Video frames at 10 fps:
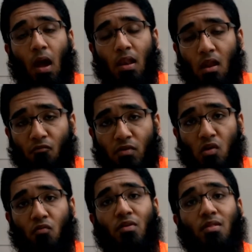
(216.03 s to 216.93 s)
I love
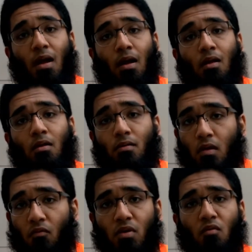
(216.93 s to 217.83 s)
Windows Vista.
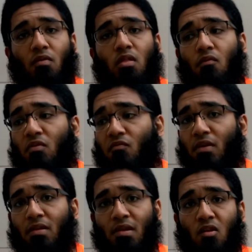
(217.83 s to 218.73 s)
The Windows Vista was
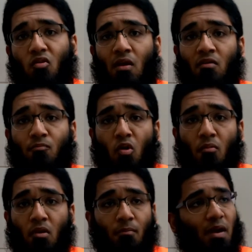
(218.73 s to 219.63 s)
facing the driver
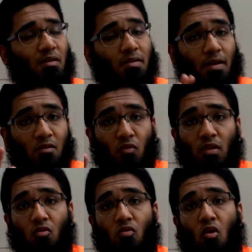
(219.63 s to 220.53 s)
problem, but it
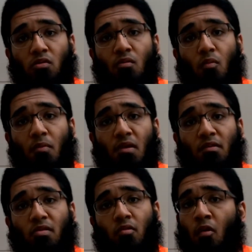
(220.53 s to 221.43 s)
was an awesome
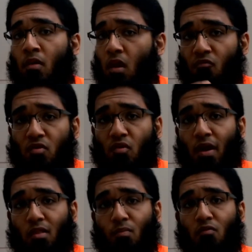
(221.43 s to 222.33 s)
operating system. I love Windows
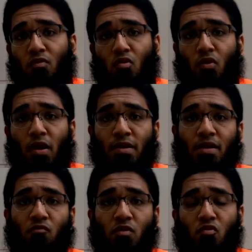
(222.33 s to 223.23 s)
X P, Windows
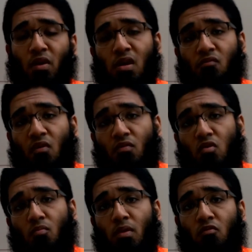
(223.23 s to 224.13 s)
ninety-eight, Windows ninety-five,
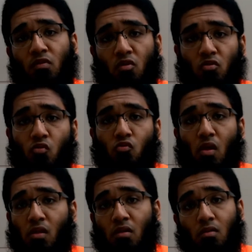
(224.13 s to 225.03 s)
Windows M E, Windows two
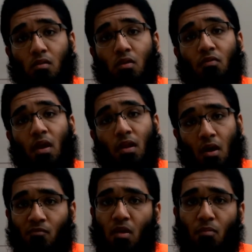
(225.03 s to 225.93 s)
thousand. Even I
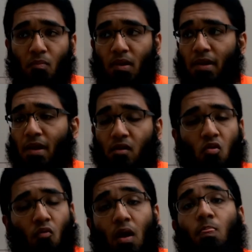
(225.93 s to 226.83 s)
love the people hate, I
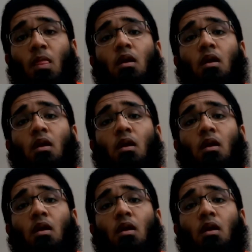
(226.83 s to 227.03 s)
don't know why.